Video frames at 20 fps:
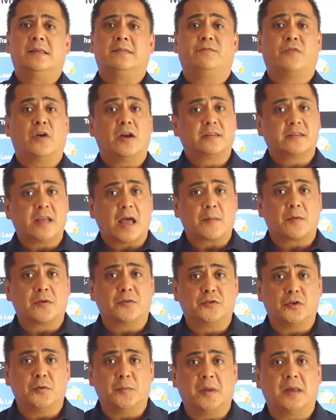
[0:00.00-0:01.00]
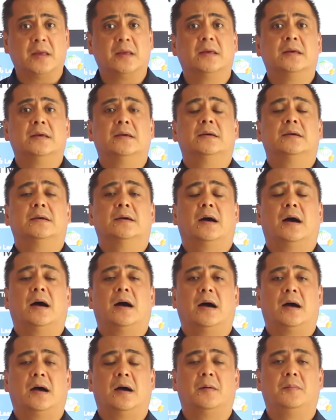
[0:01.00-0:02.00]
Very time consuming.
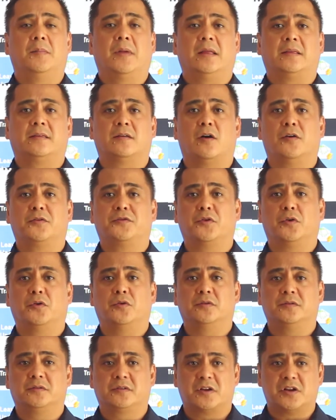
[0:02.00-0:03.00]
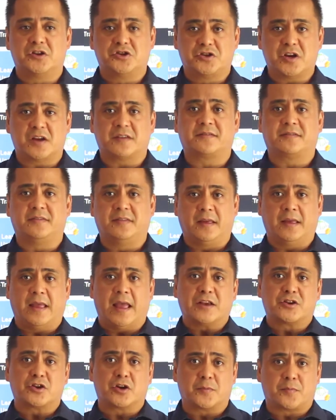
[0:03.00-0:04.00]
It also congests the
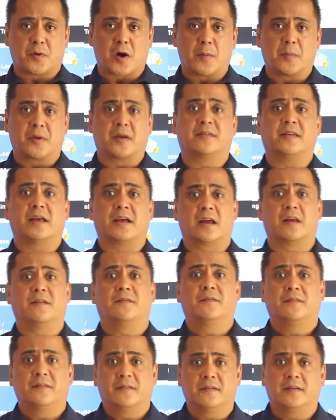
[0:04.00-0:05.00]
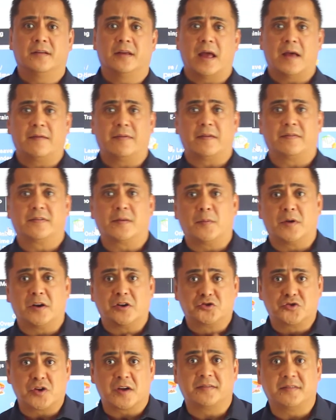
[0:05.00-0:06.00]
HR department because I had to have someone
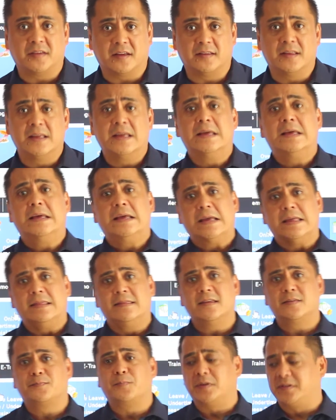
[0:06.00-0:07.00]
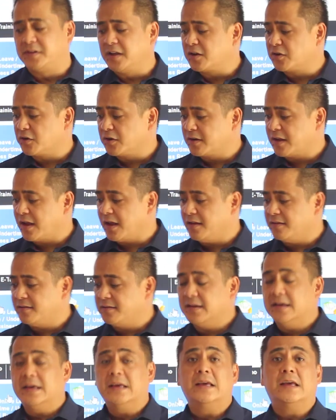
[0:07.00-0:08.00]
address it. In this particular
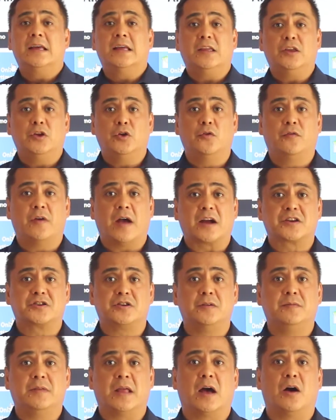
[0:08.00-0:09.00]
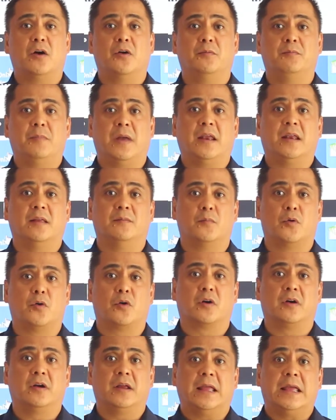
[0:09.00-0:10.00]
case, you've actually now made it
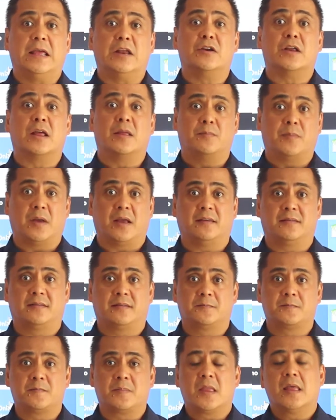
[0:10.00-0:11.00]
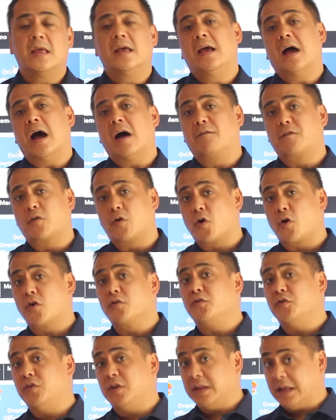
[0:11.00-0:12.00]
more internet based. Of course,
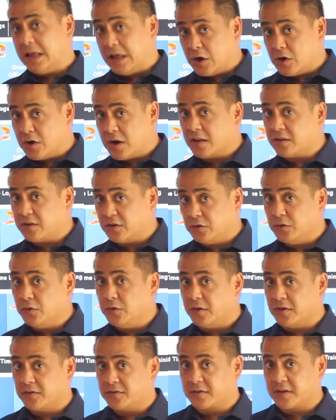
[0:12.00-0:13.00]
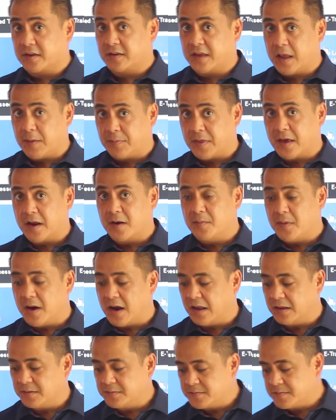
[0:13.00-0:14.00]
you need internet to do this. Keep that in
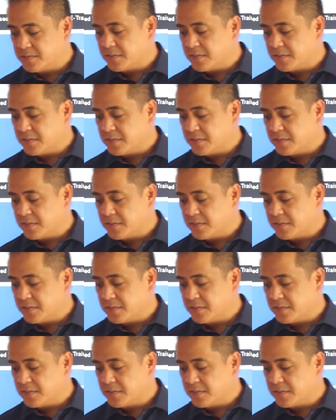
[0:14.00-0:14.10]
mind.